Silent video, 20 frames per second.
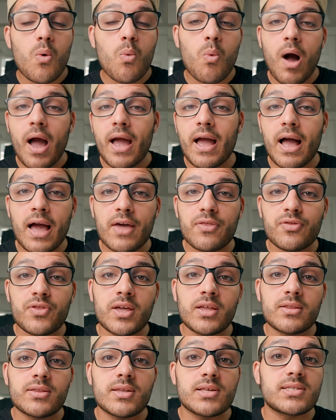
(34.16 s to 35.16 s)
why I
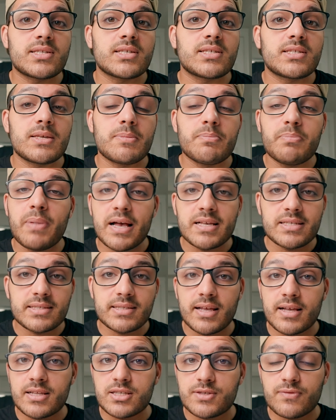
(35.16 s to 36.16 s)
think this is the best
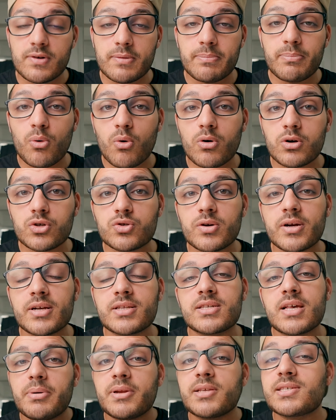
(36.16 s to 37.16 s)
lens for
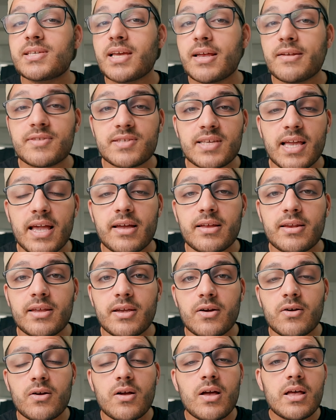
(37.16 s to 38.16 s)
portraits, but instead of staying in
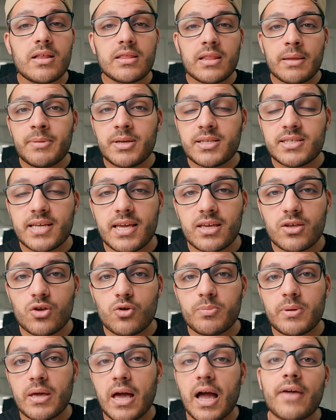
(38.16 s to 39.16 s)
here, let me take
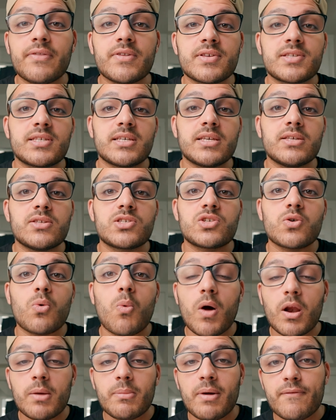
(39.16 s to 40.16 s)
you behind the scenes to
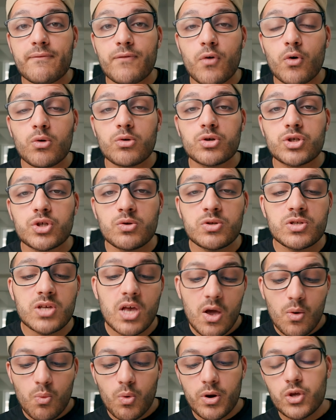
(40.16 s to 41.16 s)
one of my photo shoots
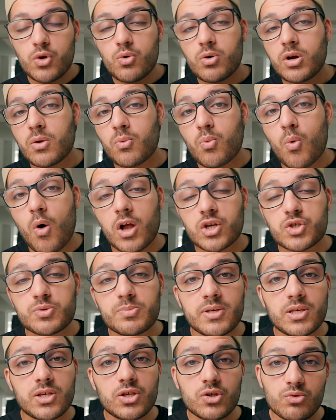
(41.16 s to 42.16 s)
where you can watch
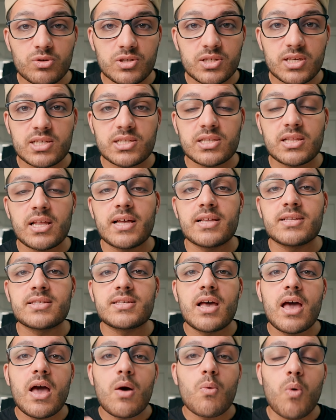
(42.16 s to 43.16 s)
me use this
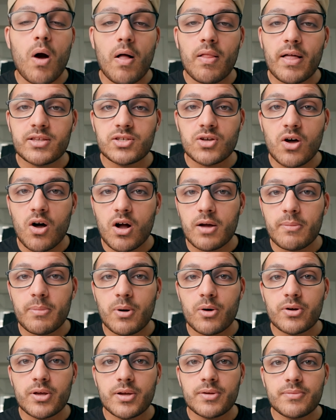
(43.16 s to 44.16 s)
lens while I talk
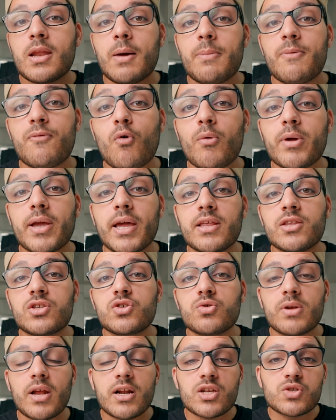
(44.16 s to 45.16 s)
about it. Now, before we get
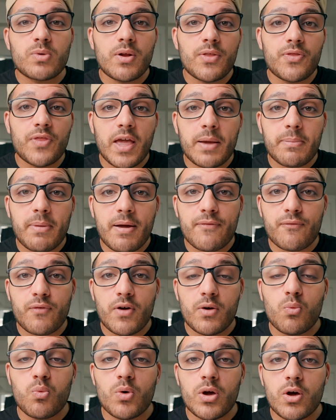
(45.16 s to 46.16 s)
into it, I just wanna thank my
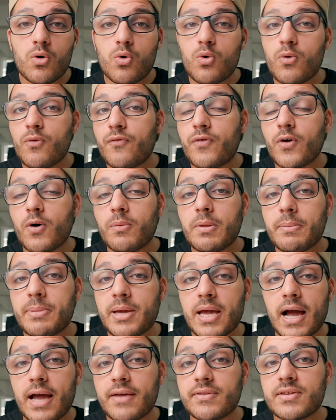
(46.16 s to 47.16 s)
friend Will who filmed the
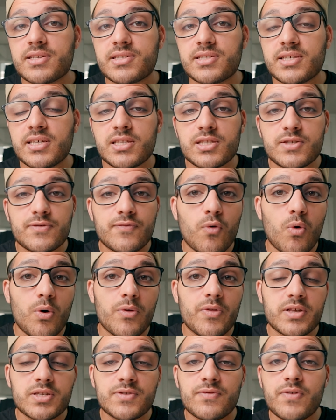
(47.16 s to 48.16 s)
behind the scenes for
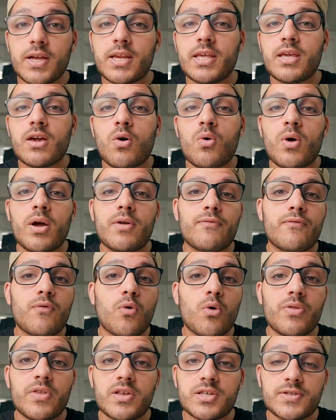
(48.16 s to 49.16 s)
this video and
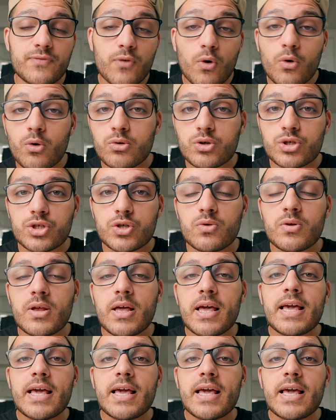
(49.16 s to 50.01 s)
for this photo shoot.